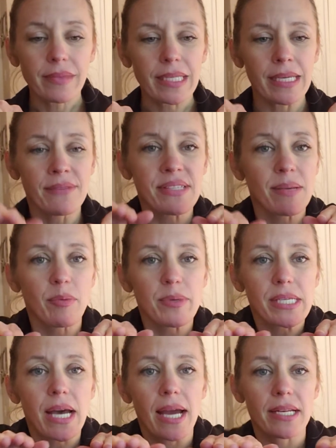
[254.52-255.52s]
if someone was
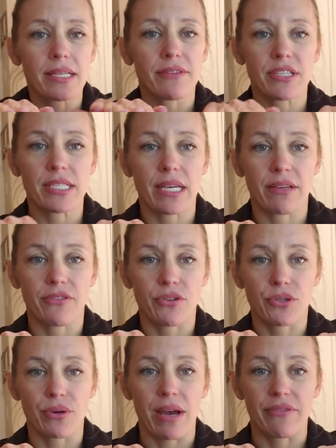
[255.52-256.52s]
kind enough to take a
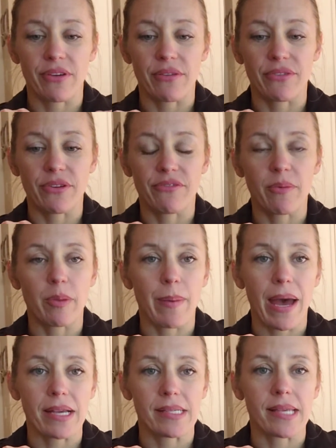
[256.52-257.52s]
photograph of you from the
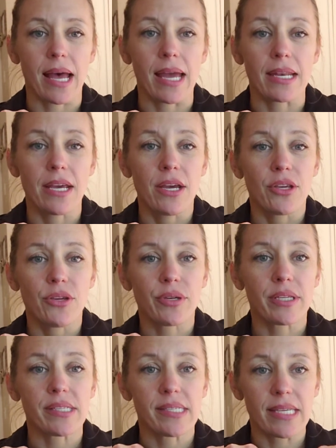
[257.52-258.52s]
back side, you
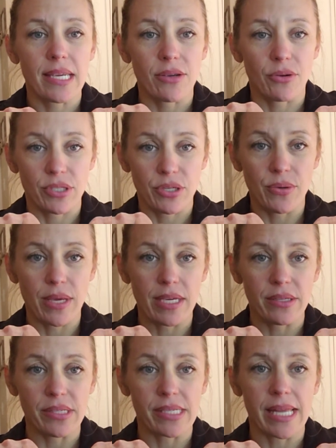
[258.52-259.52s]
can see your two
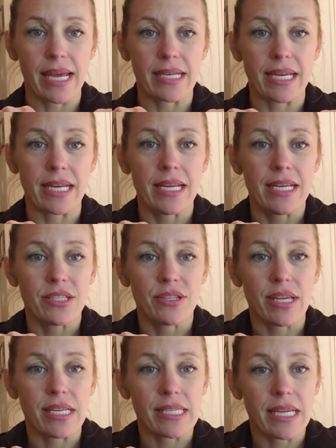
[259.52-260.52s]
heels landing. Do
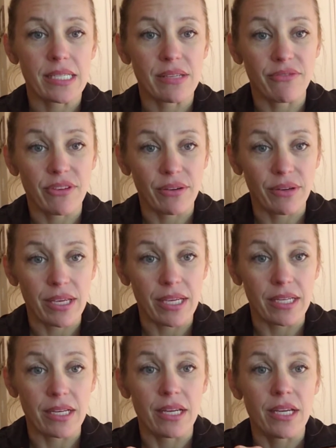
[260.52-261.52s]
they tend to veer
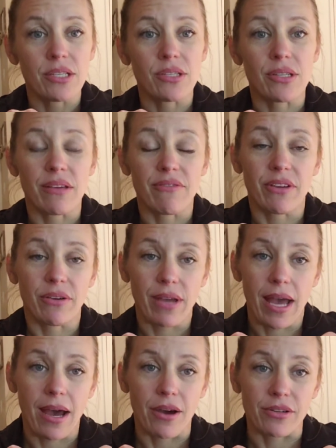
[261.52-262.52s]
in? Do they veer
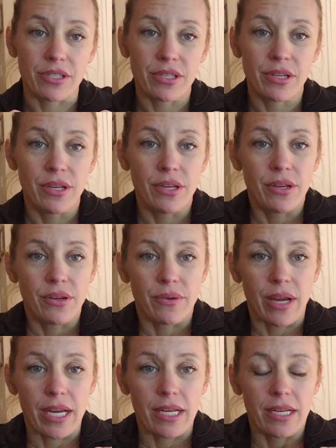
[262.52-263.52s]
out?
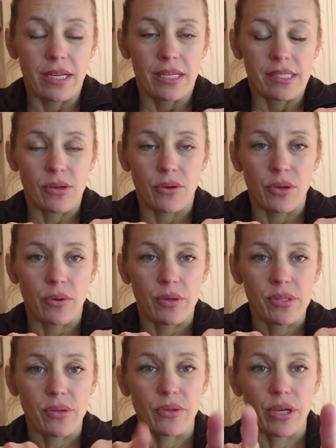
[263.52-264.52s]
Right? So you
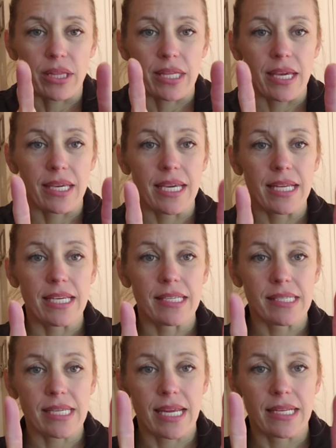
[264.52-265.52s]
also look at the Achilles
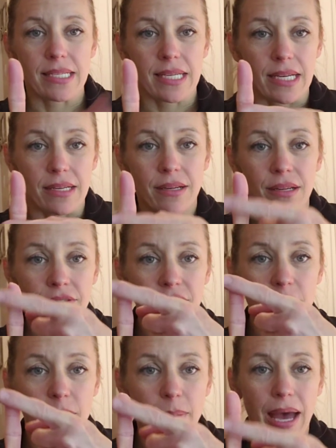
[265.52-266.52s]
tendon
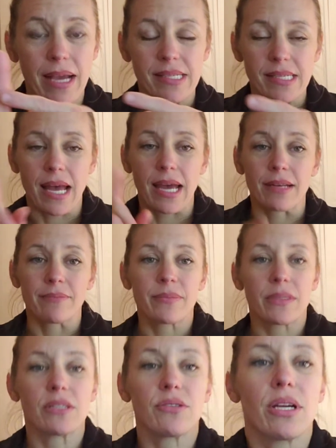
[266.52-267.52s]
from the back side.
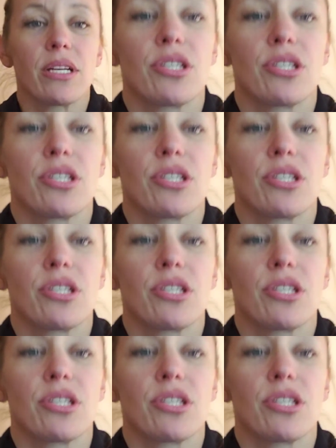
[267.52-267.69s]
I'll try to